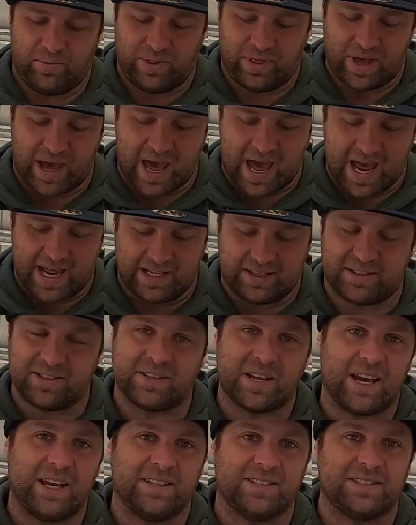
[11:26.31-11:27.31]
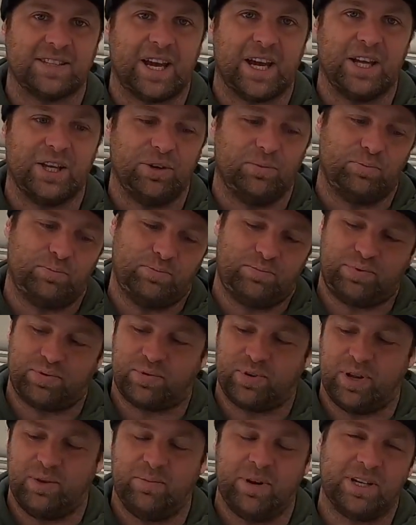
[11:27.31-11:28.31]
With the 8s, they say you
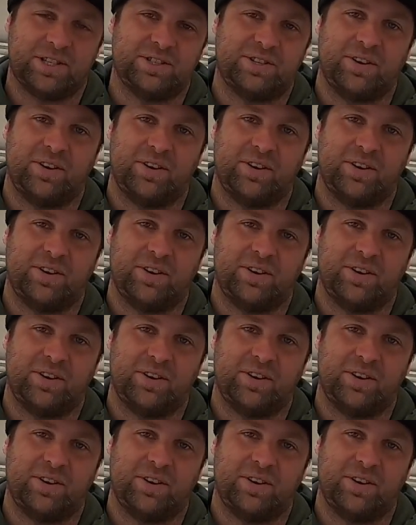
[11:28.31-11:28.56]
pretty much